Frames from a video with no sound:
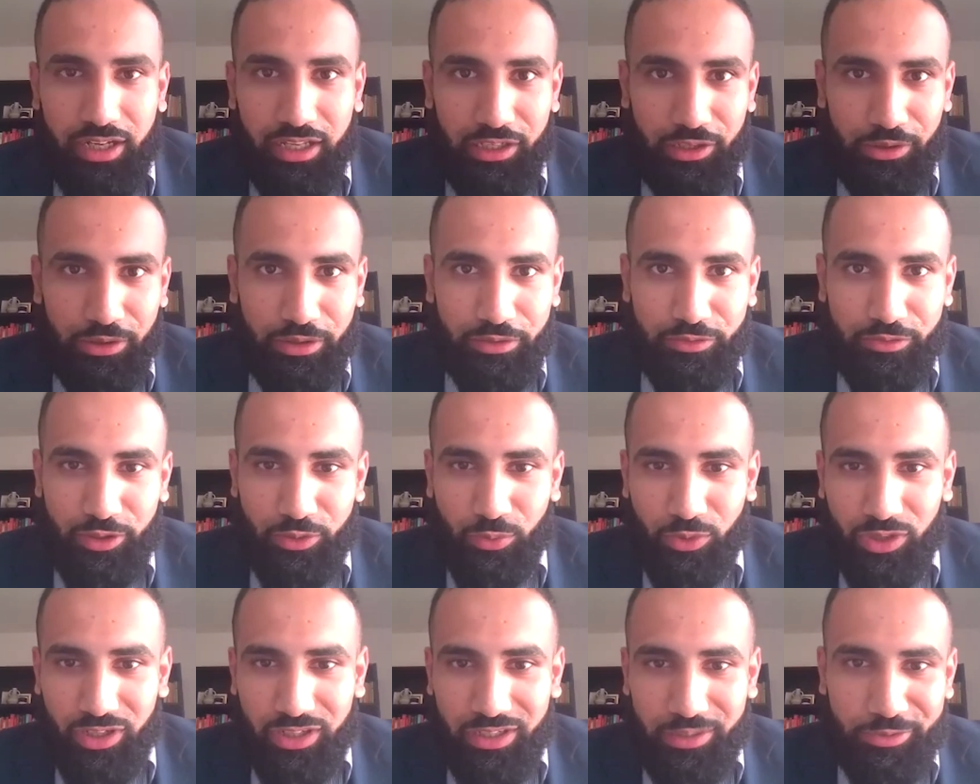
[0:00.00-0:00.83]
Hello,
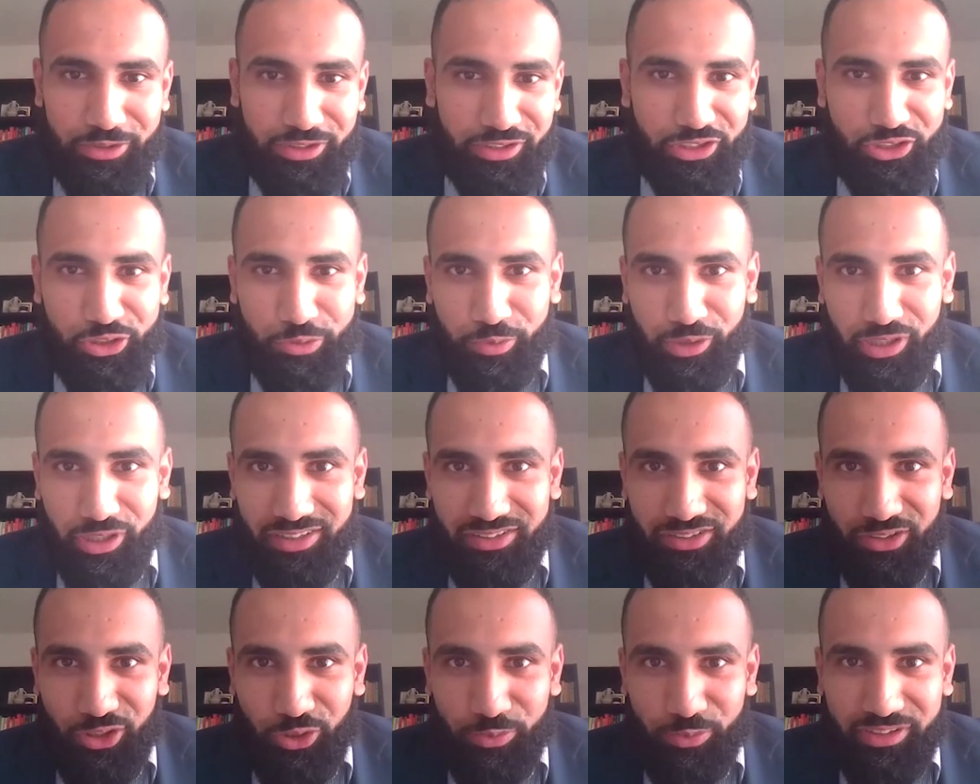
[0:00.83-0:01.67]
everyone. Welcome to the
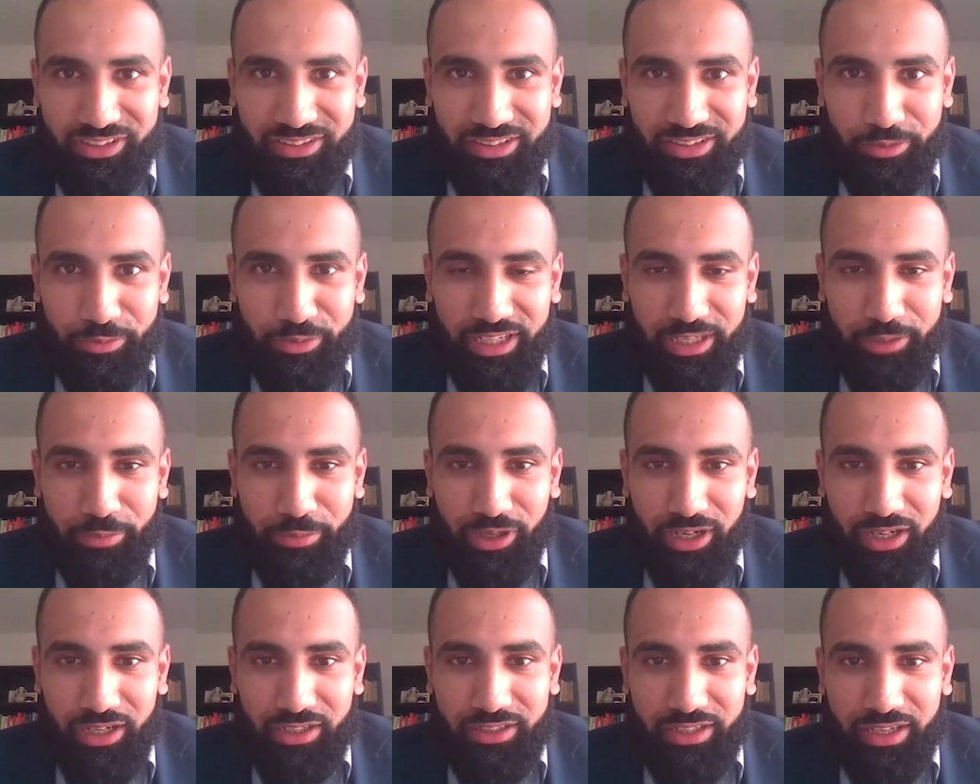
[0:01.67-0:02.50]
Shabazz Omen CPA
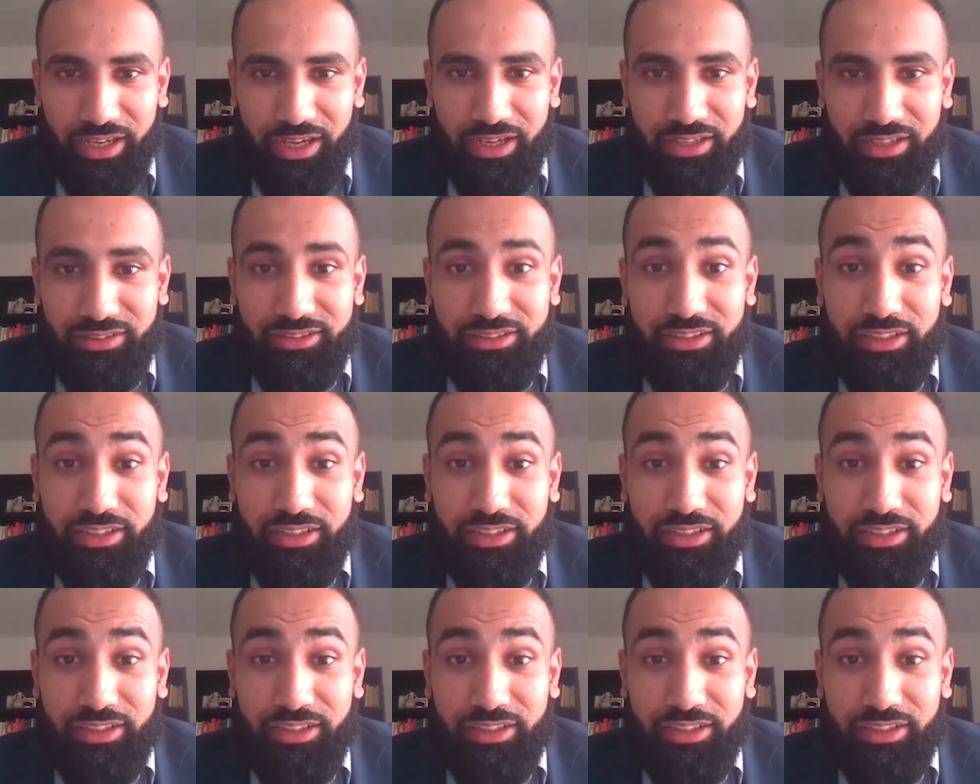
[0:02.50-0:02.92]
podcast.